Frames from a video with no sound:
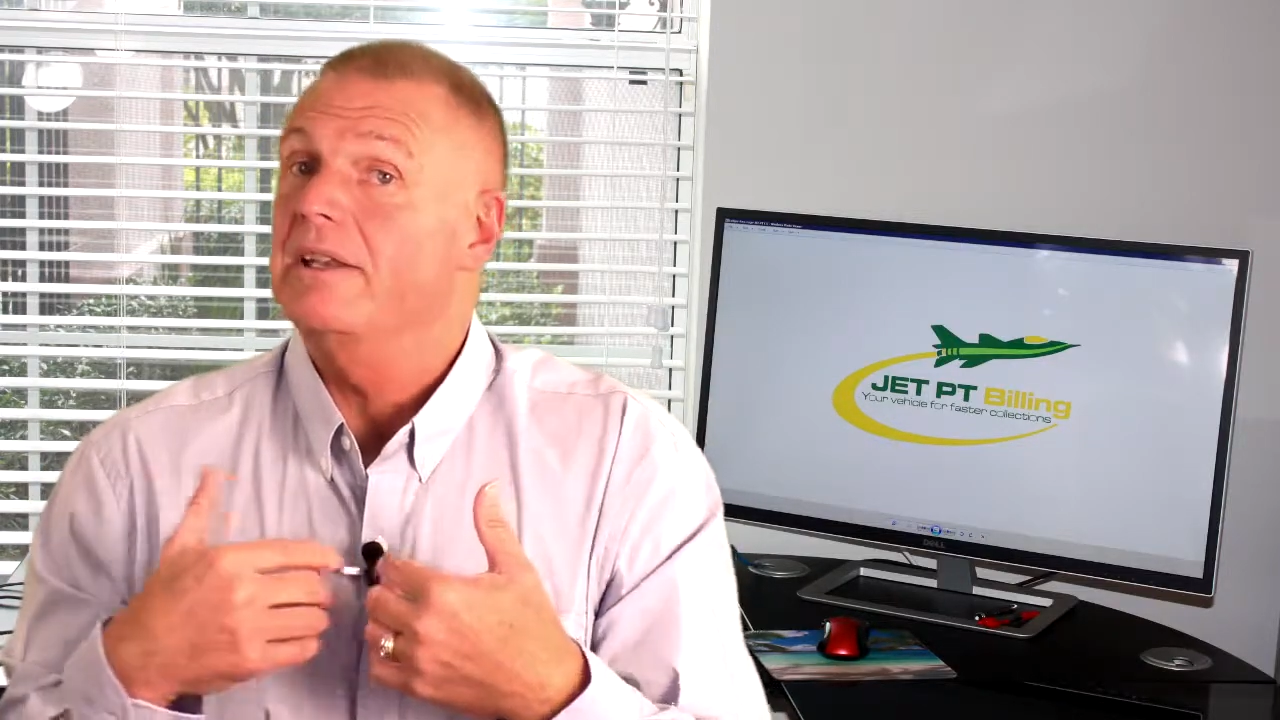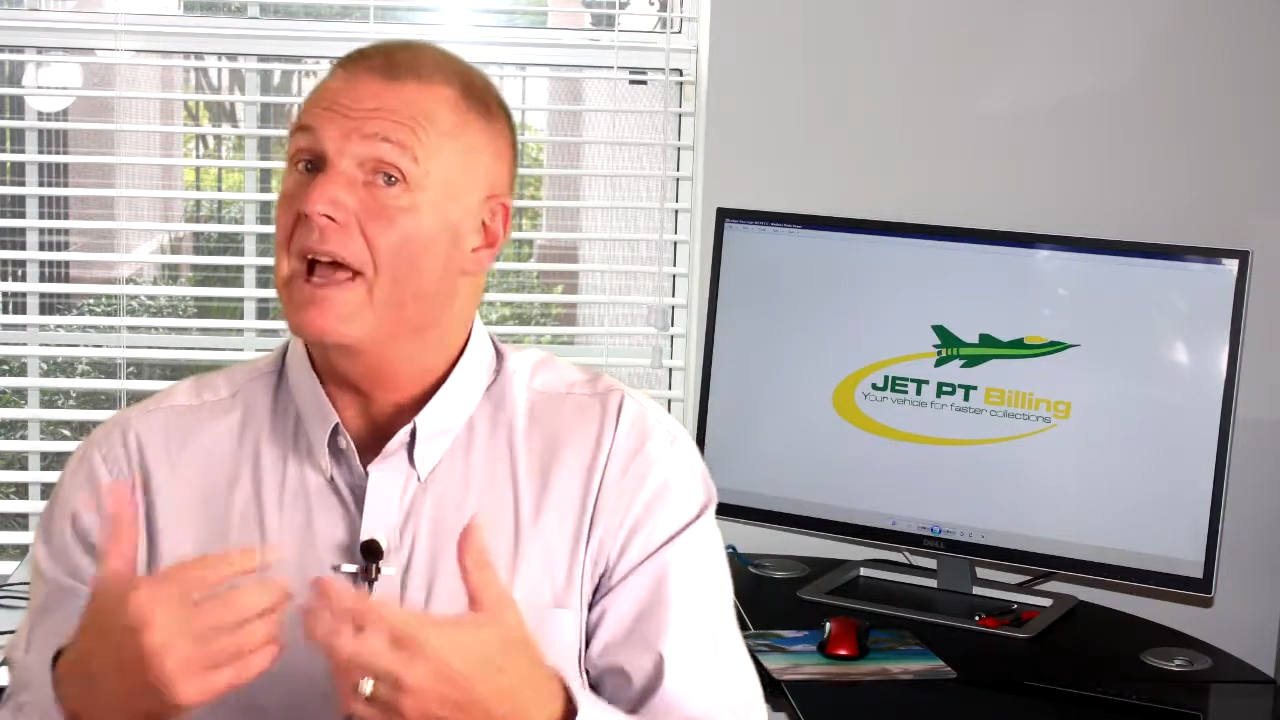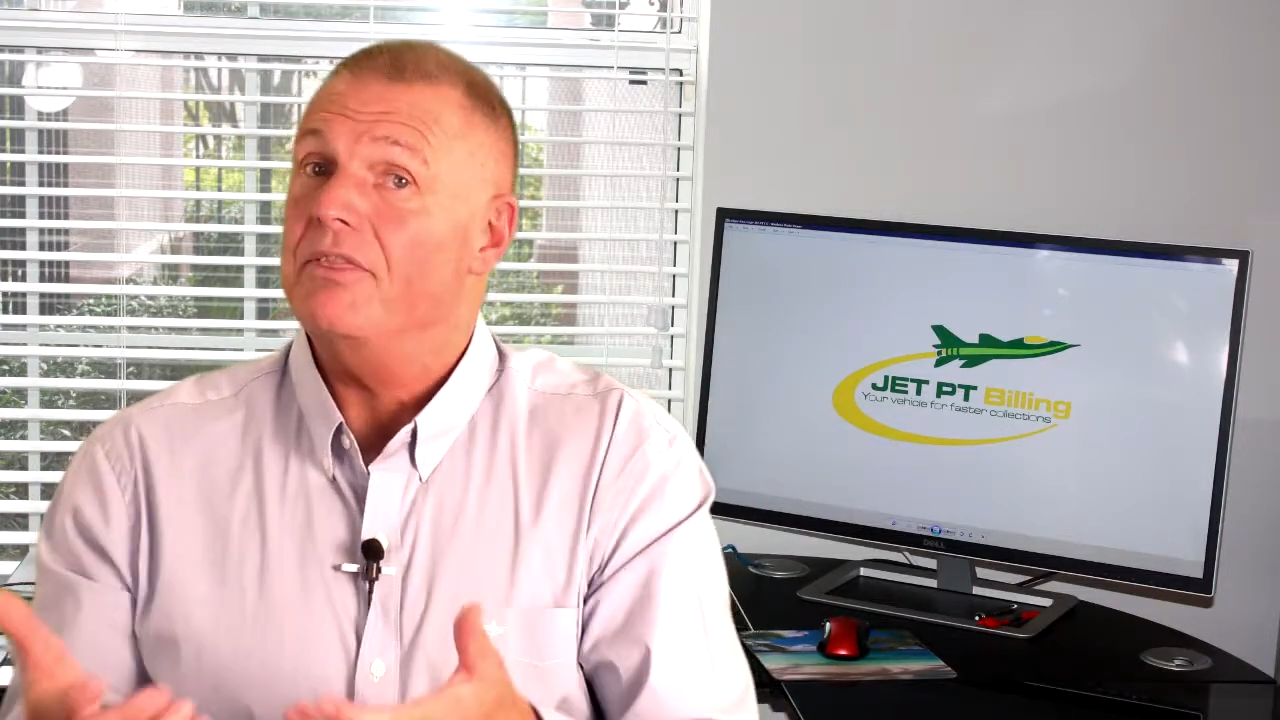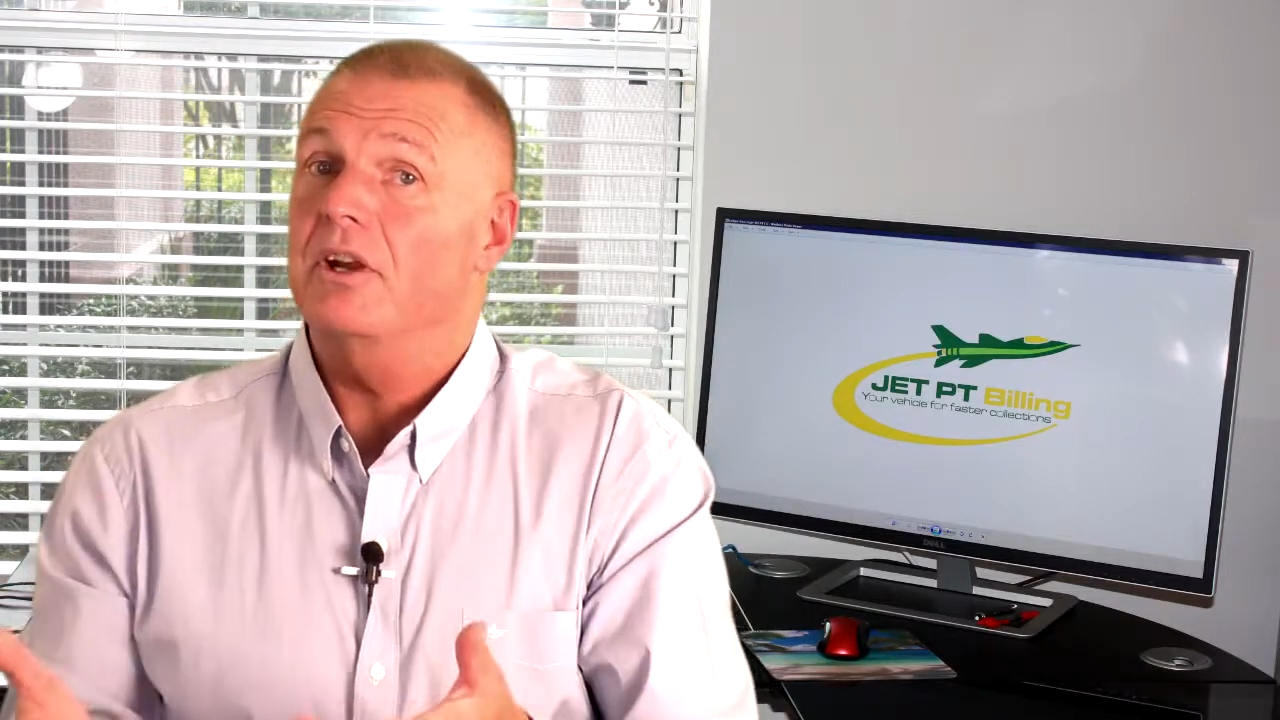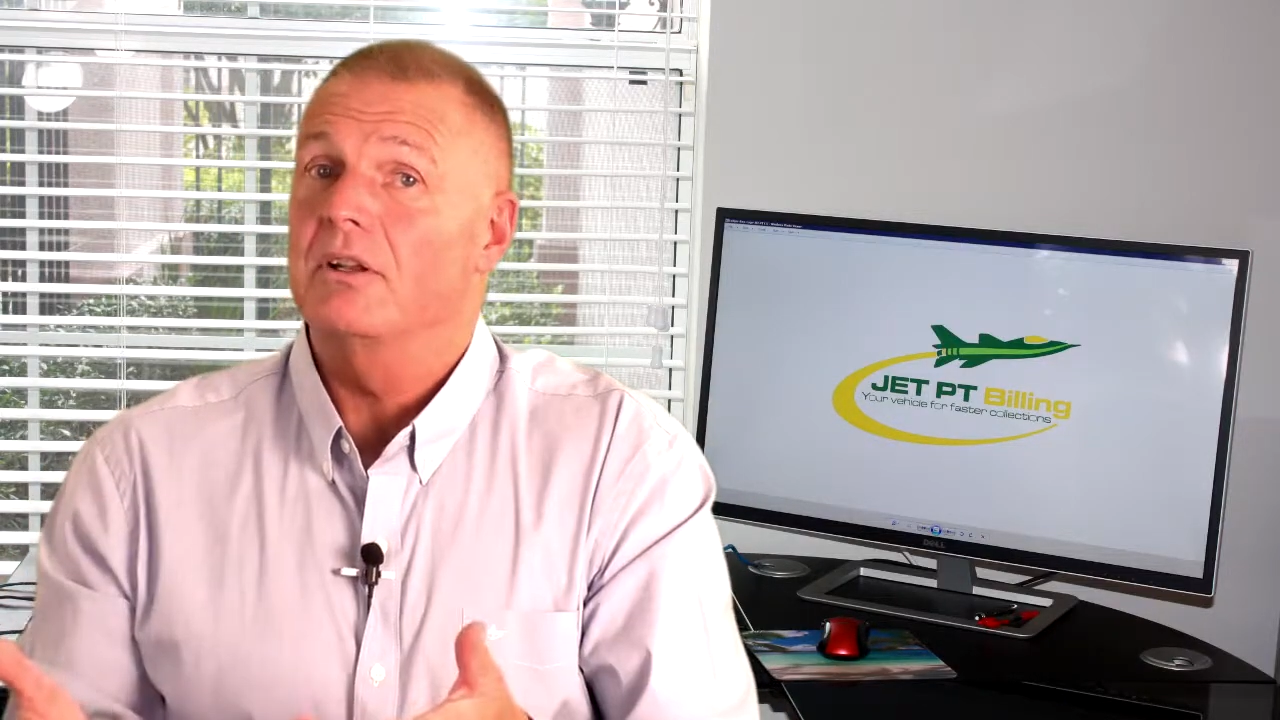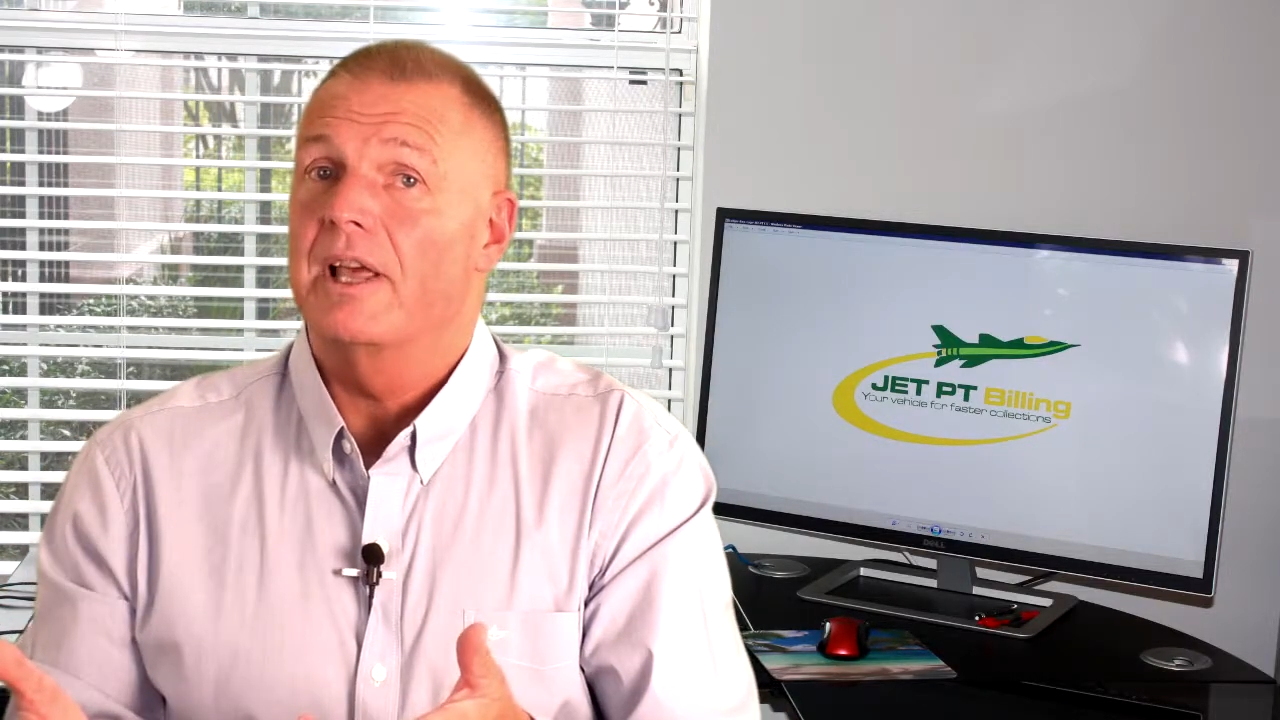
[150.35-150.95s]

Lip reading: not their